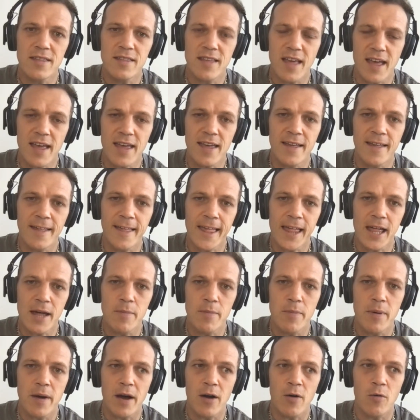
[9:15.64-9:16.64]
saying
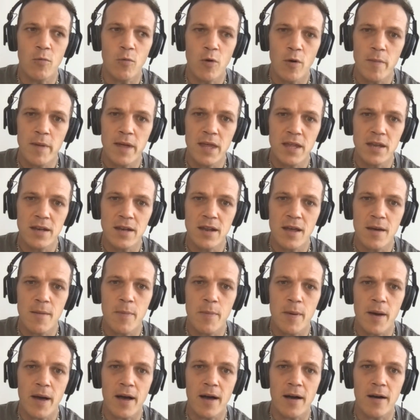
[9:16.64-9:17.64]
about women,
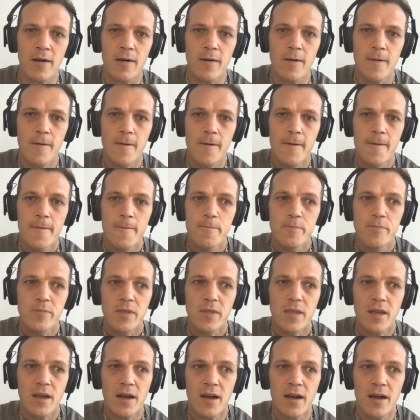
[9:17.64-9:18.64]
about
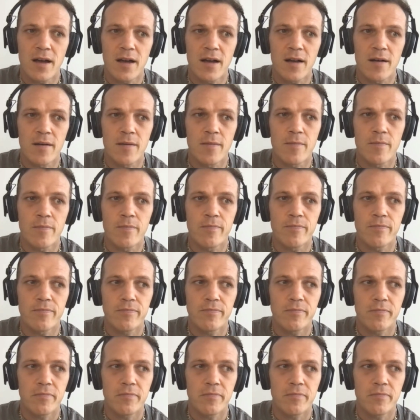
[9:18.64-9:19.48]
um,